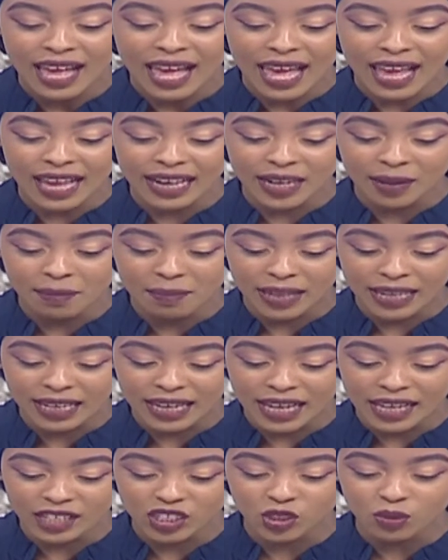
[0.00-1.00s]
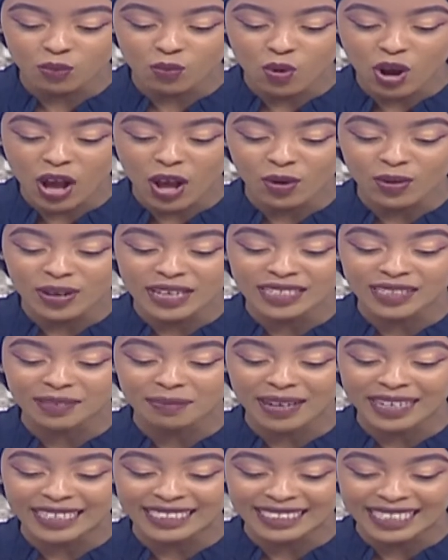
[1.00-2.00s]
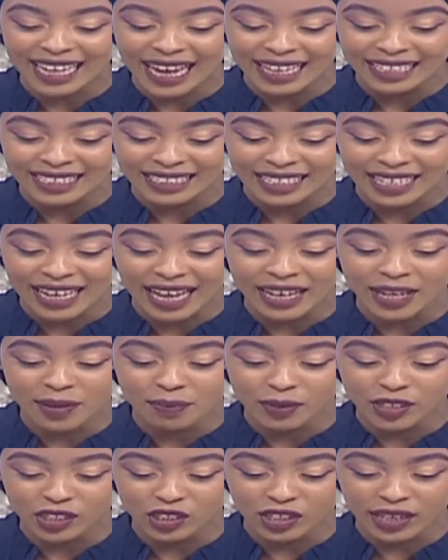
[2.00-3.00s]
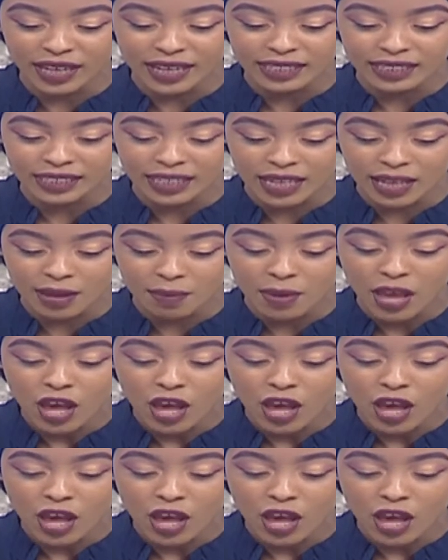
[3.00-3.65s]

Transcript: Elimelech Mwao is my daddy. I appreciate him